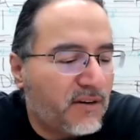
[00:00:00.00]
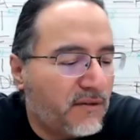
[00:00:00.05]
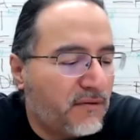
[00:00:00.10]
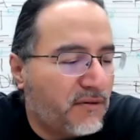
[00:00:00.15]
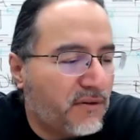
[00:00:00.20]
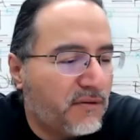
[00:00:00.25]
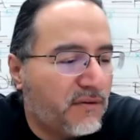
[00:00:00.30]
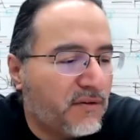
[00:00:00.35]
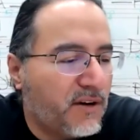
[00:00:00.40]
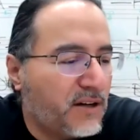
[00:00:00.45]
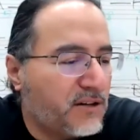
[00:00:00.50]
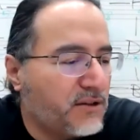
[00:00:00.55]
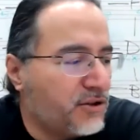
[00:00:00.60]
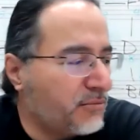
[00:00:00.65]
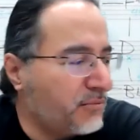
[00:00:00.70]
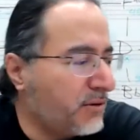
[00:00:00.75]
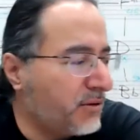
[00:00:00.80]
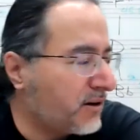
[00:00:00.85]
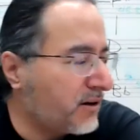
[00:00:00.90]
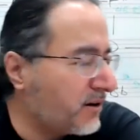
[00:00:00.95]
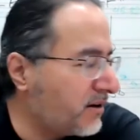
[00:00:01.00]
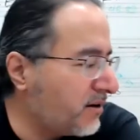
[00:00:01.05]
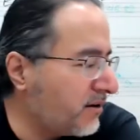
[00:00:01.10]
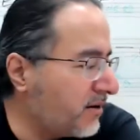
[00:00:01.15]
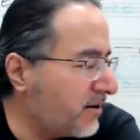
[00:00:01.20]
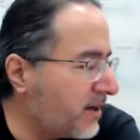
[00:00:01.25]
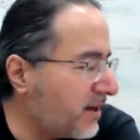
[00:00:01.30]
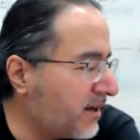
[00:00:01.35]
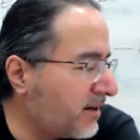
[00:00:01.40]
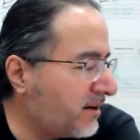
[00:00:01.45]
If you've got your book,
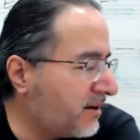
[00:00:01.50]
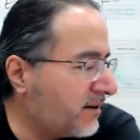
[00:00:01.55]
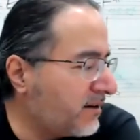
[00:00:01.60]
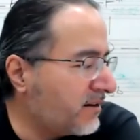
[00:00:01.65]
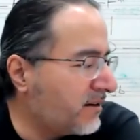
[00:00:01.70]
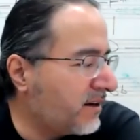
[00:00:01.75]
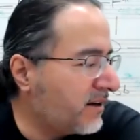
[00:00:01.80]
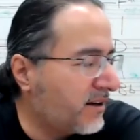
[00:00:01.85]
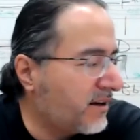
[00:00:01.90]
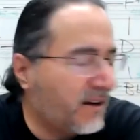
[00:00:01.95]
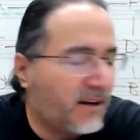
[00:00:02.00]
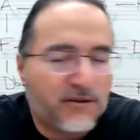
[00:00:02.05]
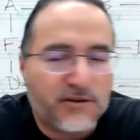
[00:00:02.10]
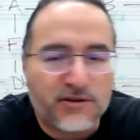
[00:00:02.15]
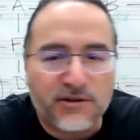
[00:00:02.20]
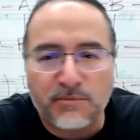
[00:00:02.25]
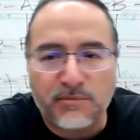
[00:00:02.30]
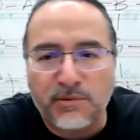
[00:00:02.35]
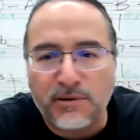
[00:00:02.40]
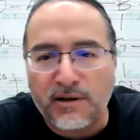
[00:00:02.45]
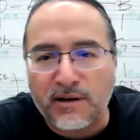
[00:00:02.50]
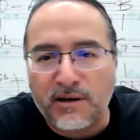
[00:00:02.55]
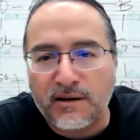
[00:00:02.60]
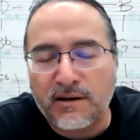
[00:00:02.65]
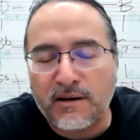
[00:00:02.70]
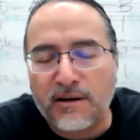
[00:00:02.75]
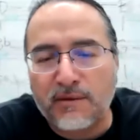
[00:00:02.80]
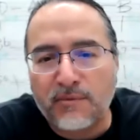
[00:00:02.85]
go ahead and take out your book,